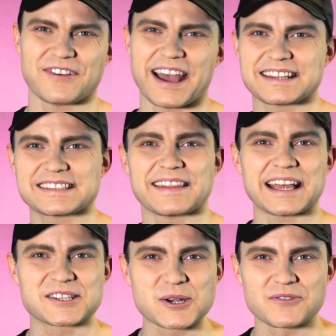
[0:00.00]
fans,
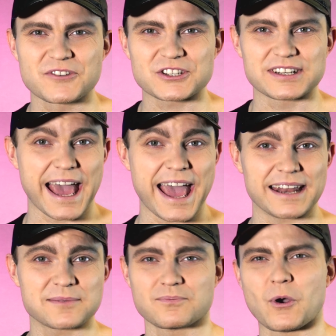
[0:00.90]
that's Eurovision
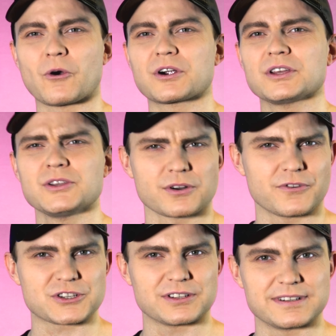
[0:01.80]
Ed, or
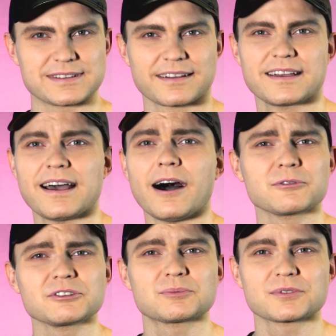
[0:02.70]
Eurovisioned. How
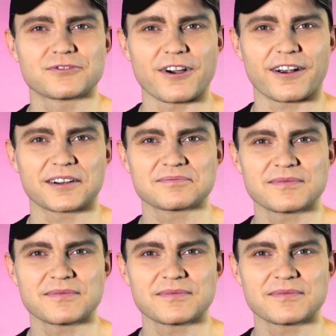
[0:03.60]
do you prefer?